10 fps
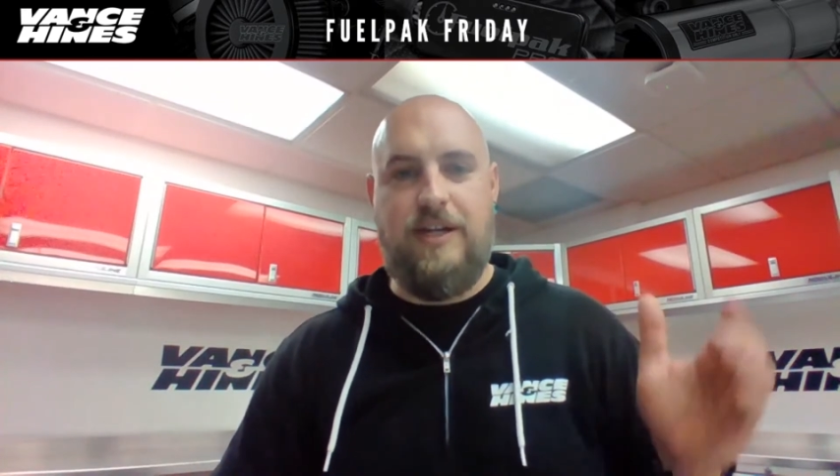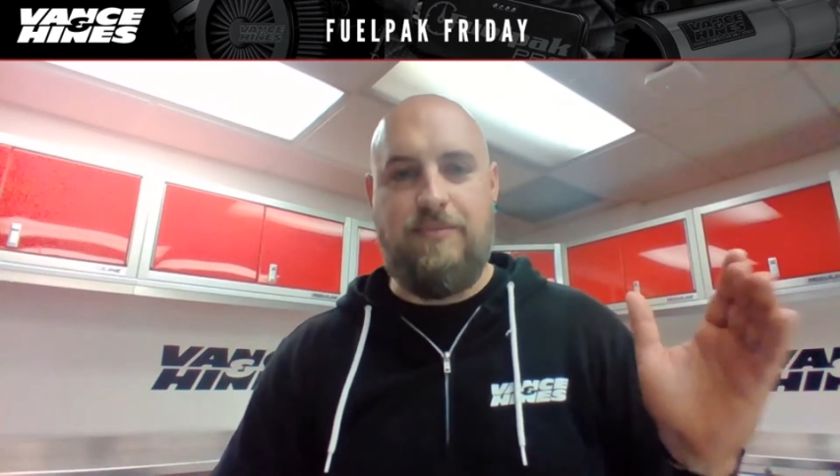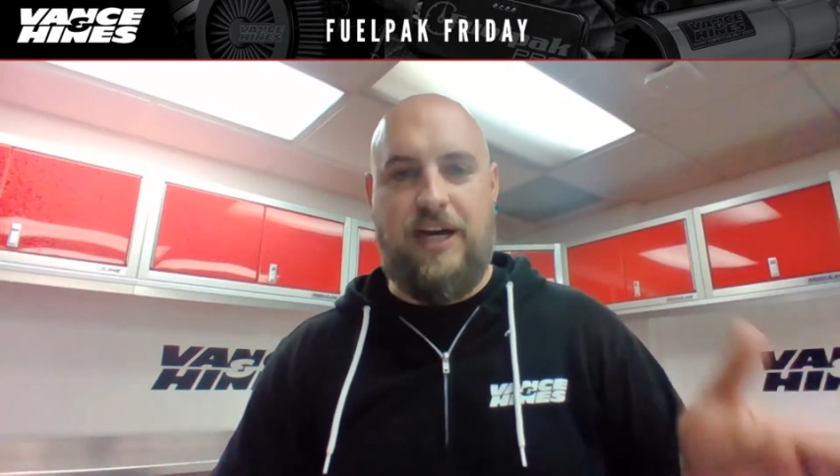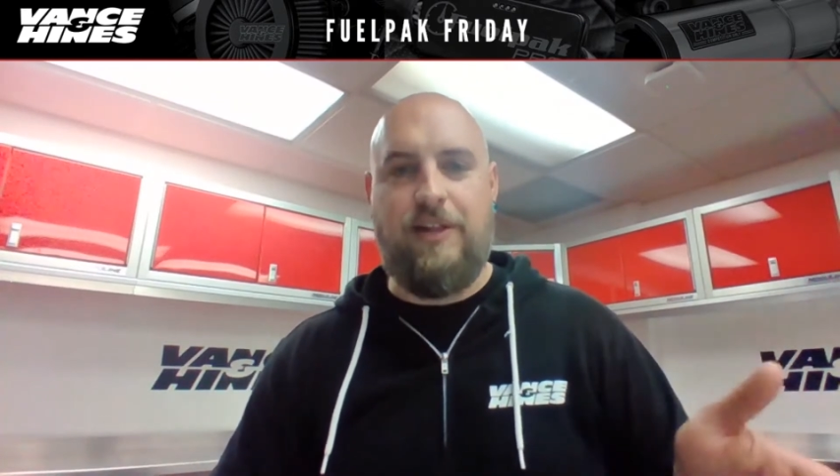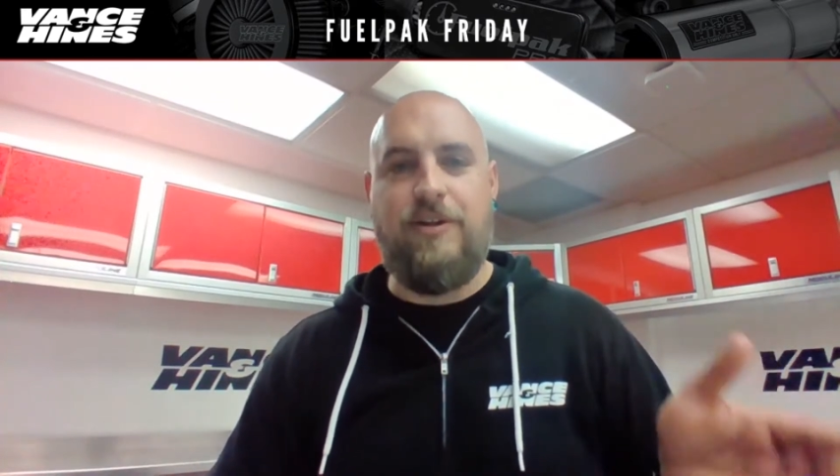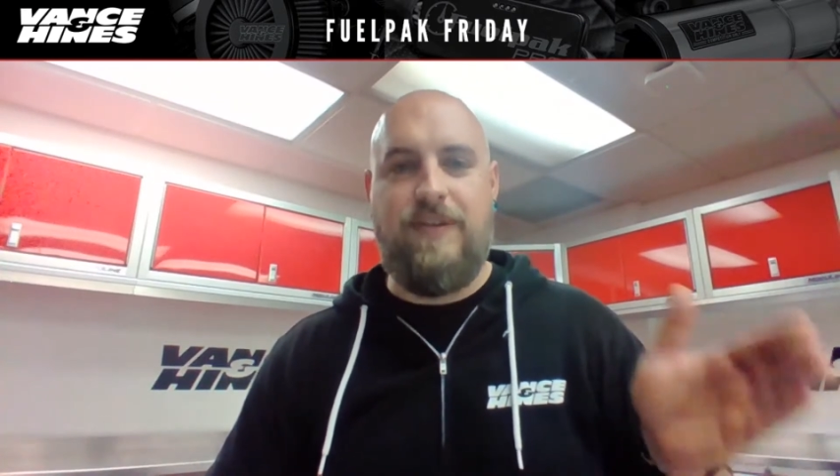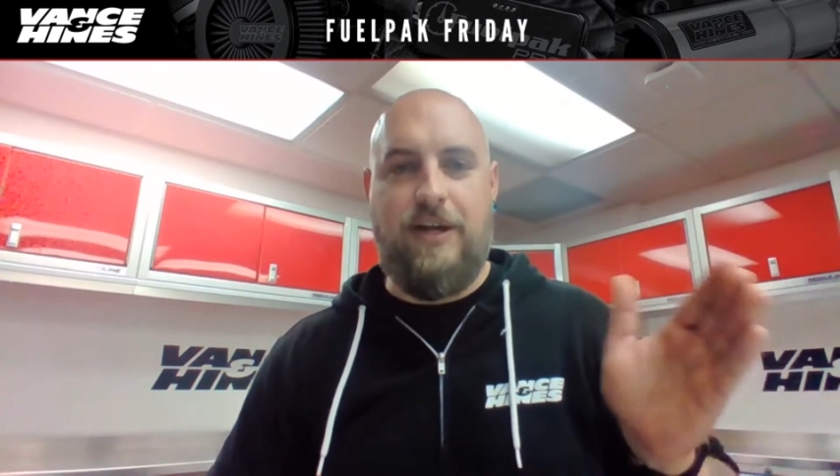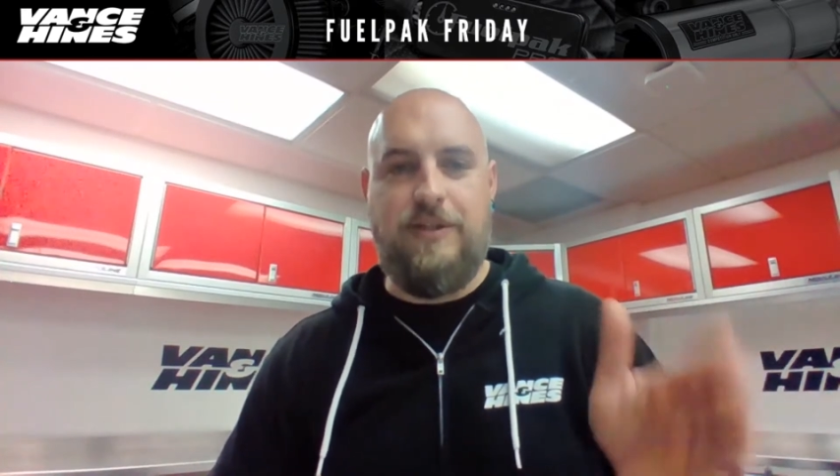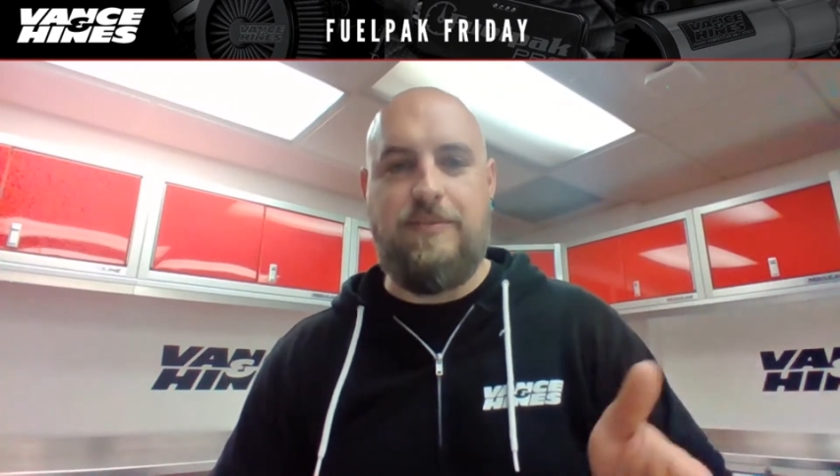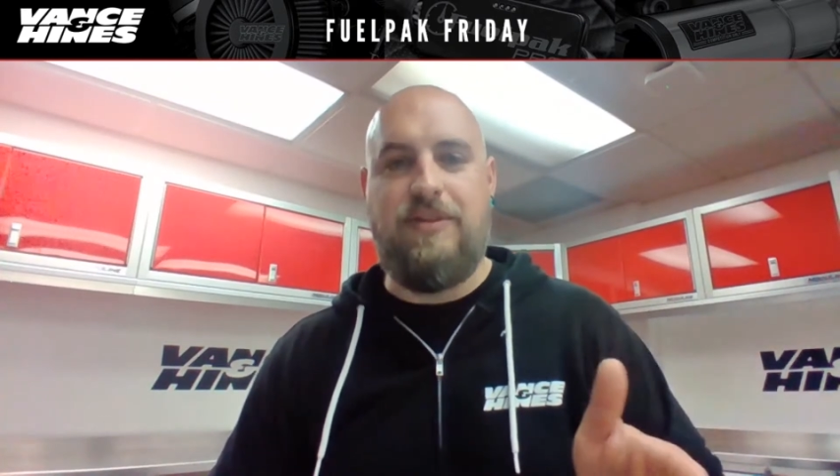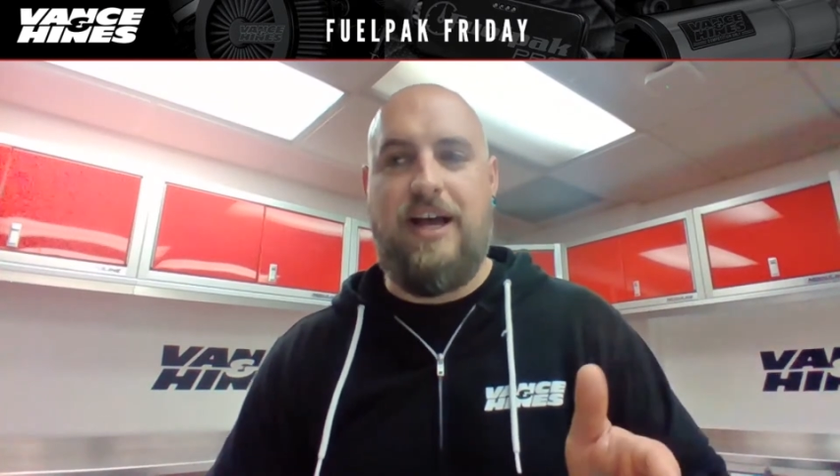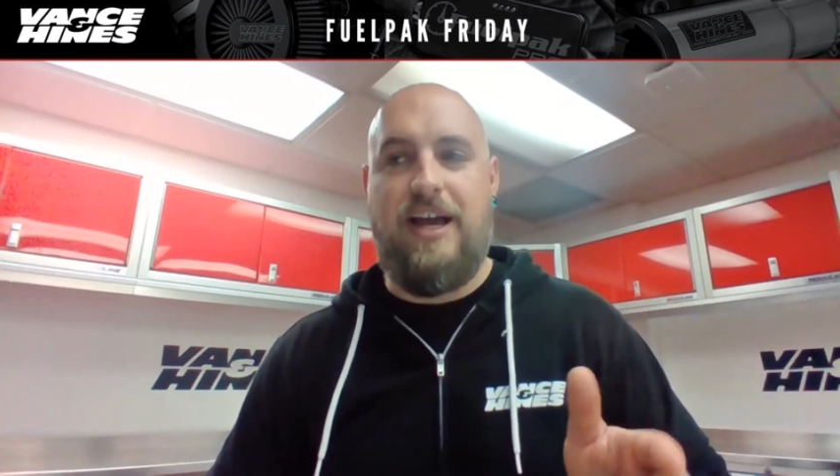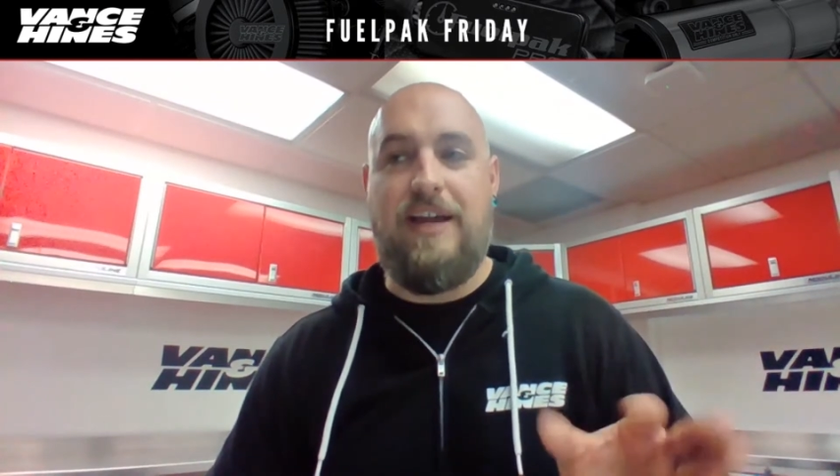hit apply learned values, apply,